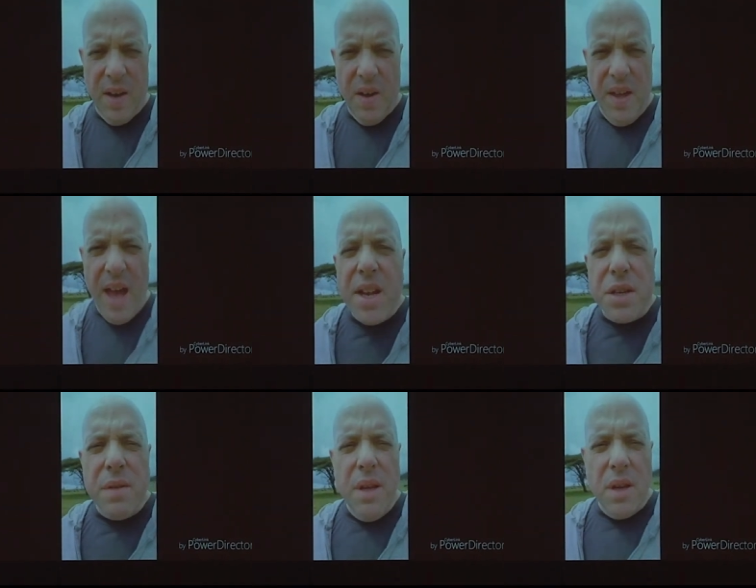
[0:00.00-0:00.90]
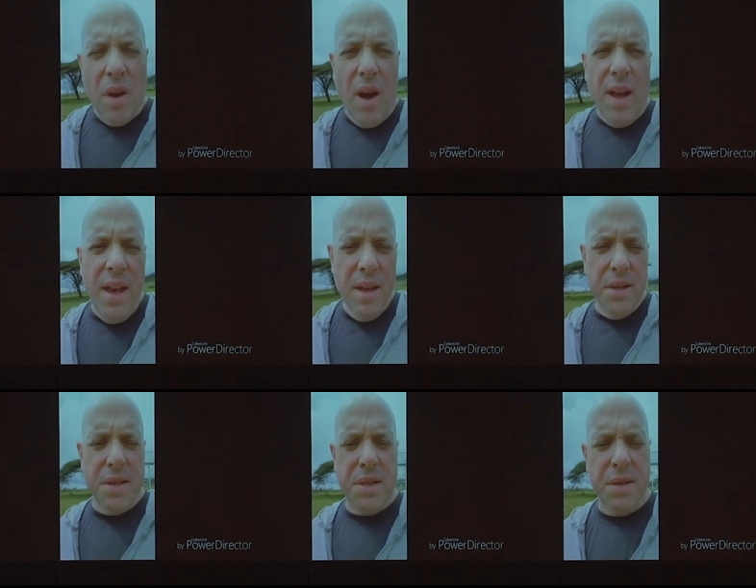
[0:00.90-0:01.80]
on the edge of the Ngong
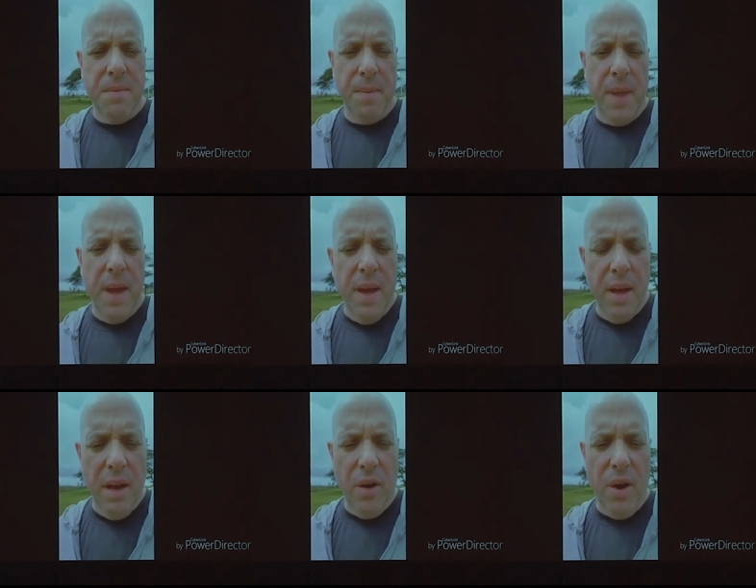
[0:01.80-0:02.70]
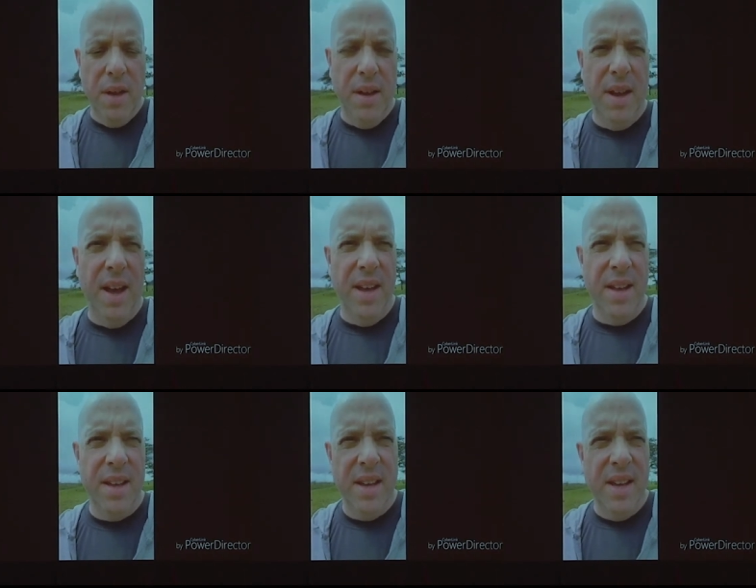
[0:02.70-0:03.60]
Hills here in
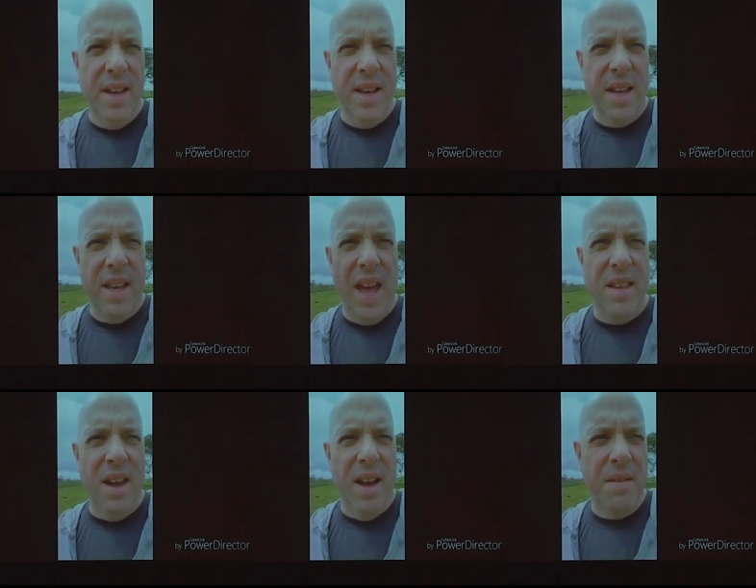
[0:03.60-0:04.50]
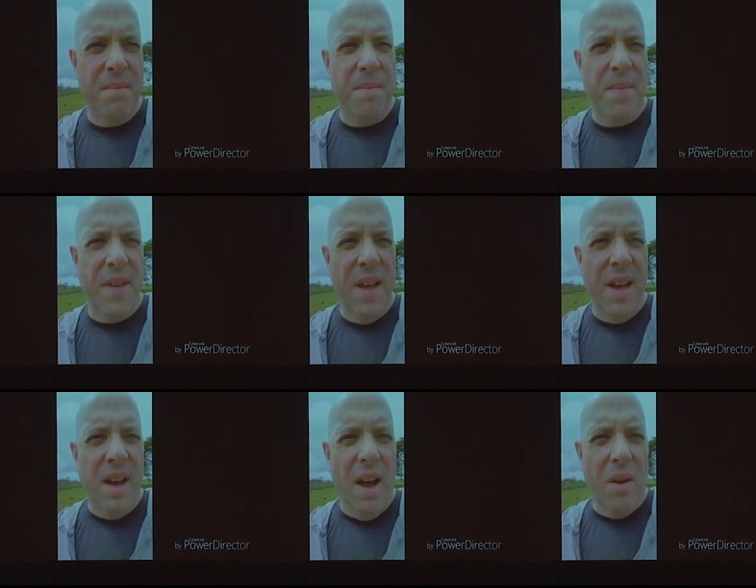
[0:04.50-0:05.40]
Kenya.
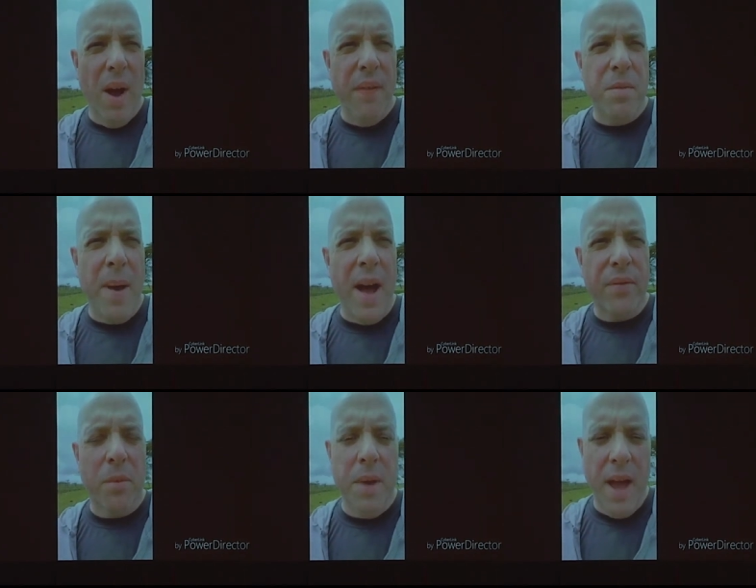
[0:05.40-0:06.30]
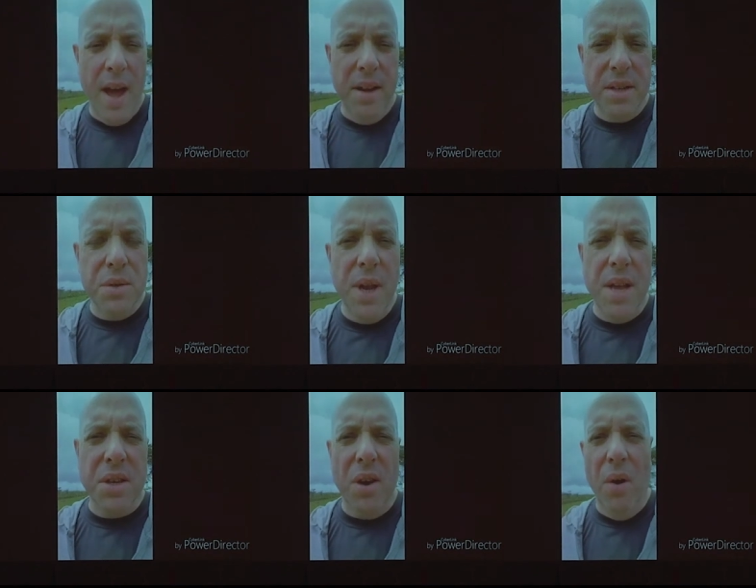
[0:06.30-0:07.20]
I arrived back from Canada 2
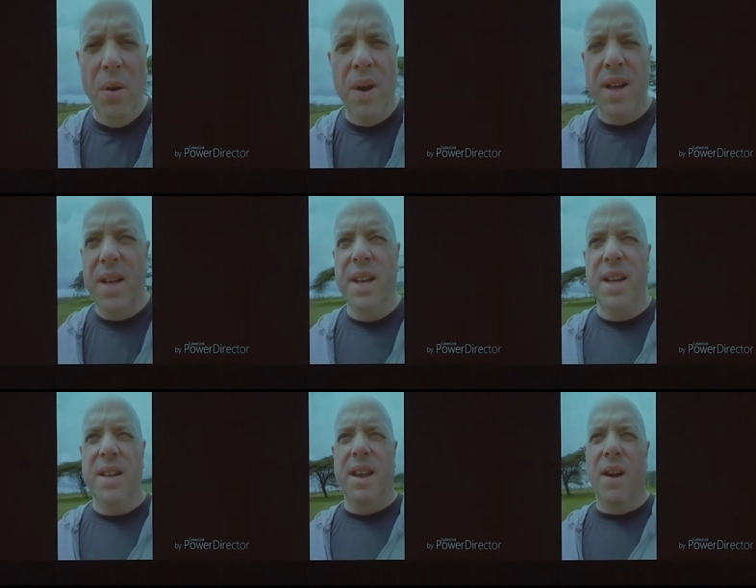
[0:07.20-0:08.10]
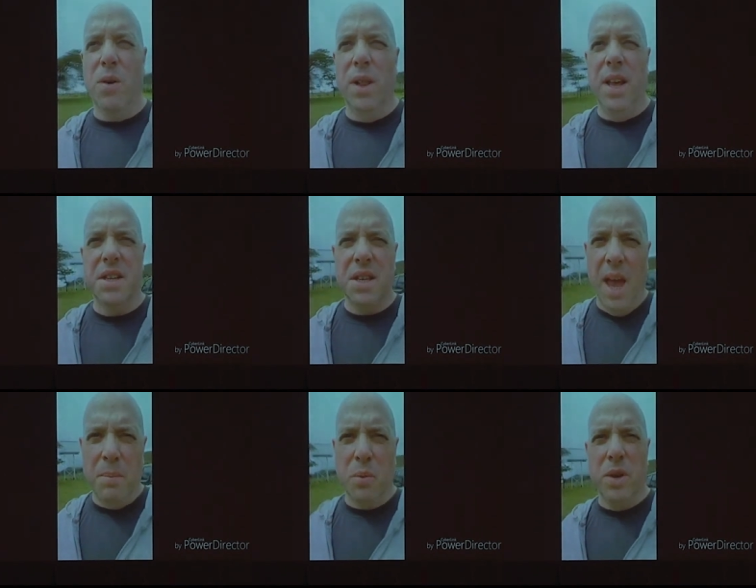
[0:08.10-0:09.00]
days ago, narrowly
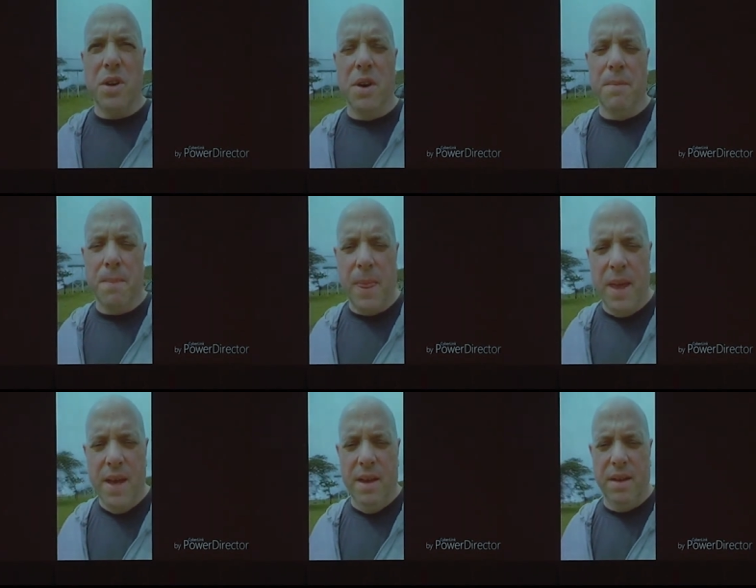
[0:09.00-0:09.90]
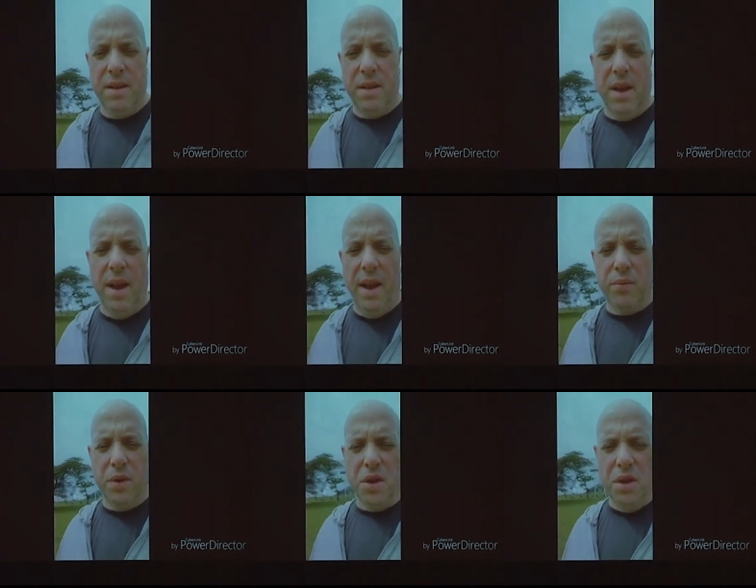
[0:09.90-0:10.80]
escaped winter, and
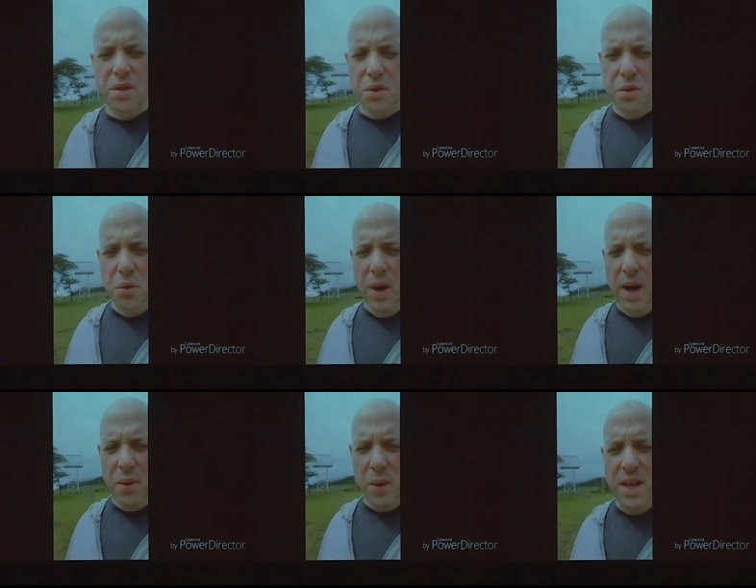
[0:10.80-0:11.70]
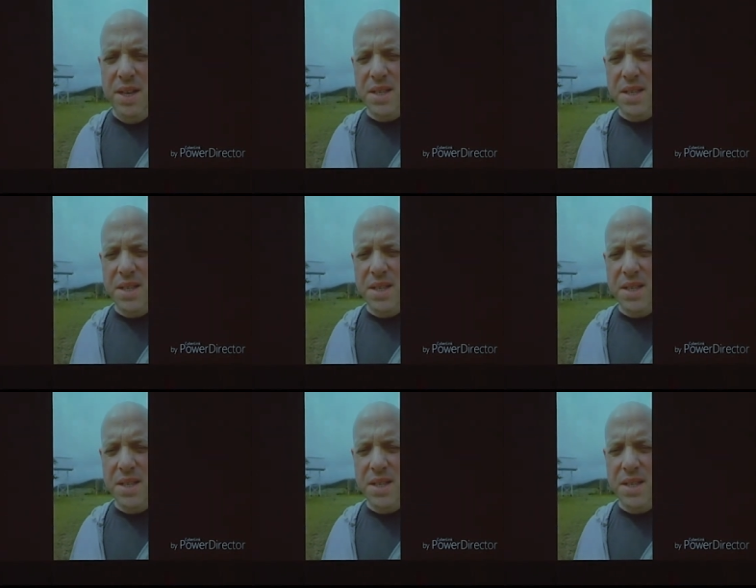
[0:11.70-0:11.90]
I've returned to rainy